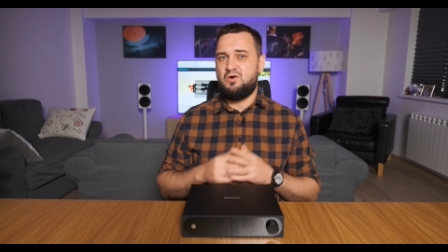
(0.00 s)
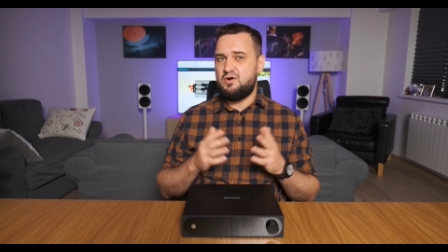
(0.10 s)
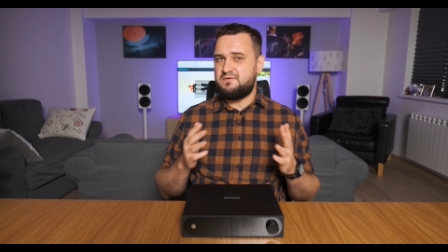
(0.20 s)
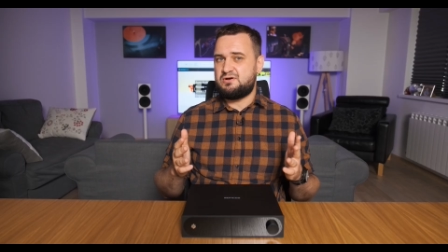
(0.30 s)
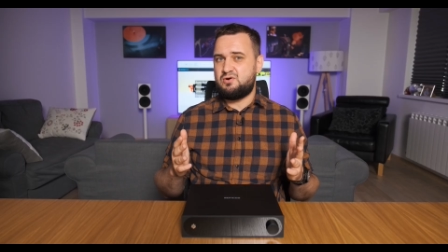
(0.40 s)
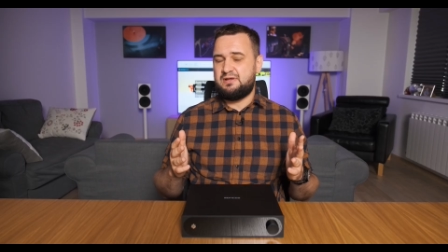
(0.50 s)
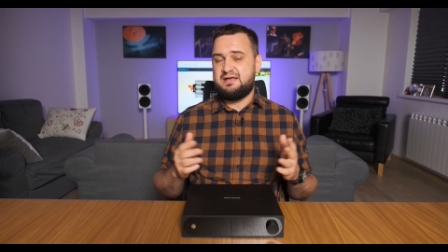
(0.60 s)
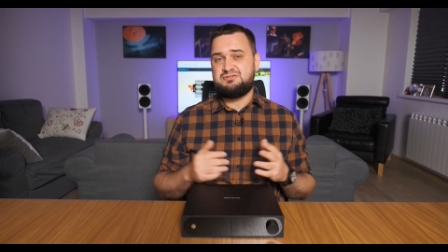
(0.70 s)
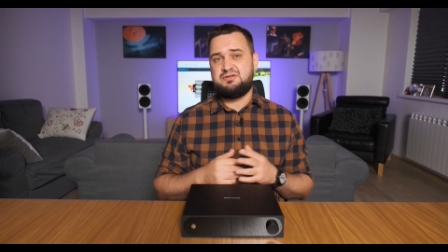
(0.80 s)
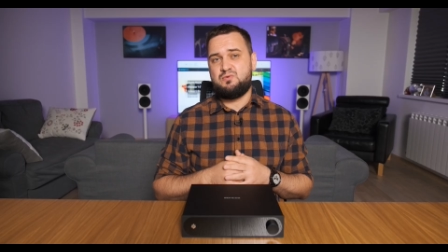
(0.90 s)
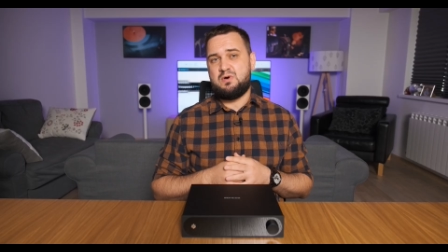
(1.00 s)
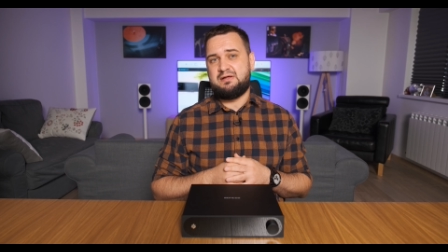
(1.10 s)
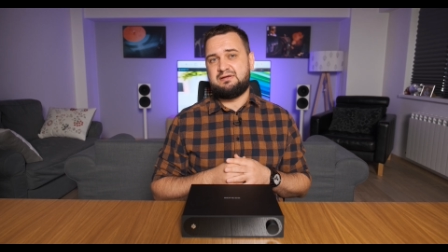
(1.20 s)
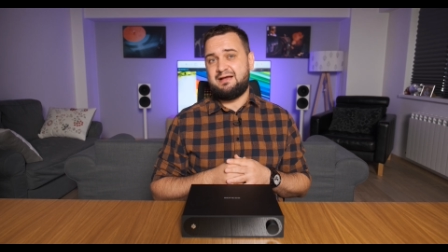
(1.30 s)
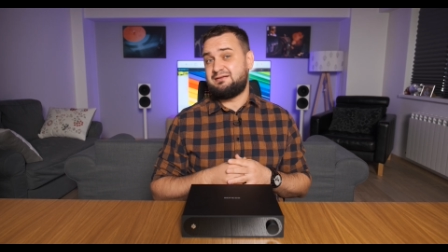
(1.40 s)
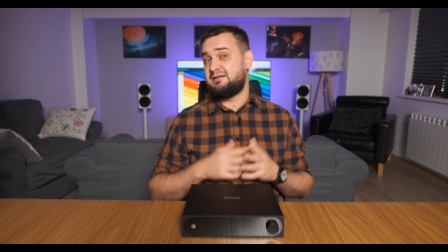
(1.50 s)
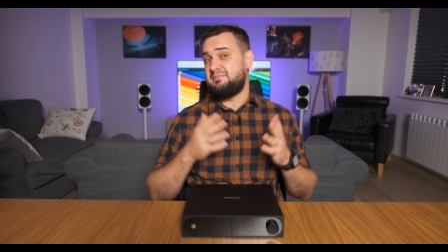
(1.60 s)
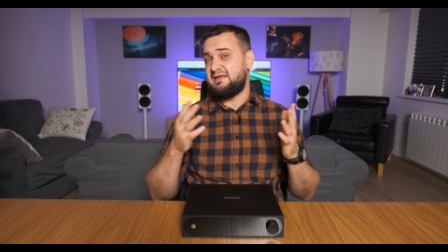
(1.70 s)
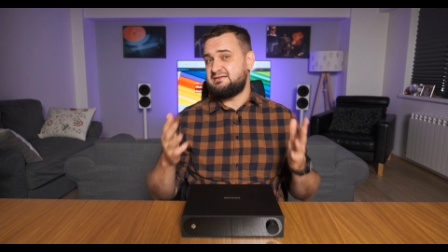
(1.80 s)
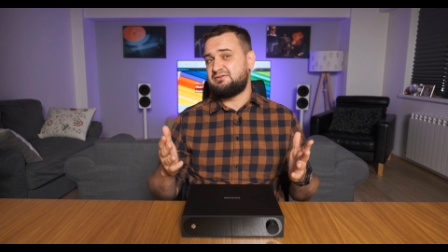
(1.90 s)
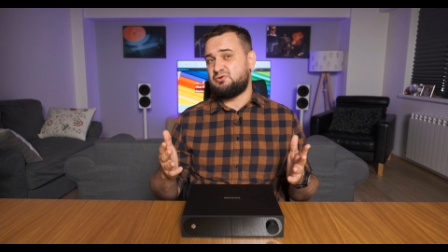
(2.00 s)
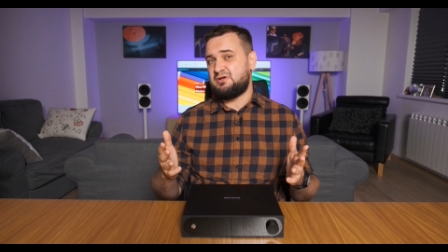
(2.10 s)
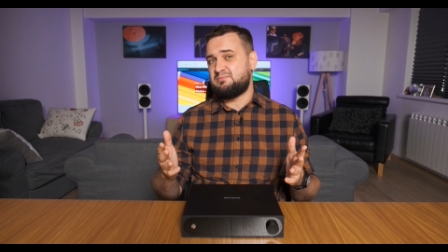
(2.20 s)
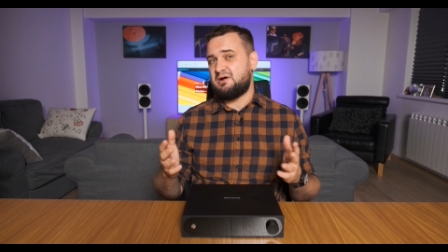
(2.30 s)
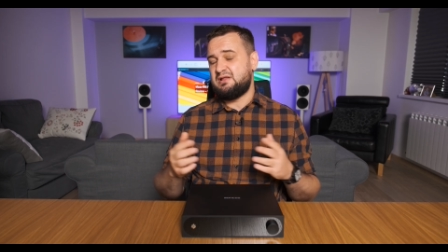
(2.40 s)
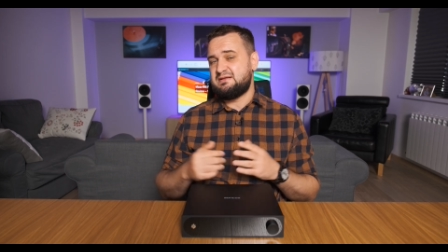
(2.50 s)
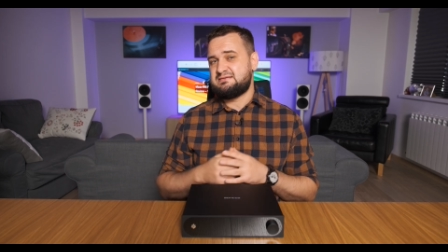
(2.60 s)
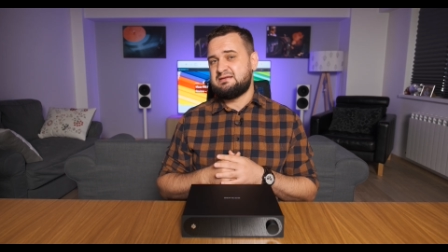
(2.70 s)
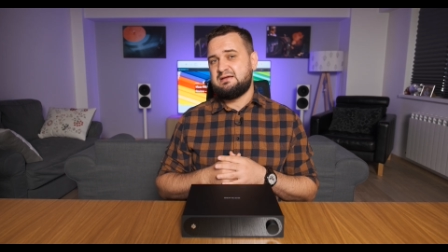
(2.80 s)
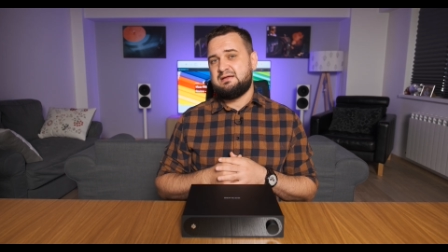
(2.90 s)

Overall, SGD1 had an amazing tonal balance,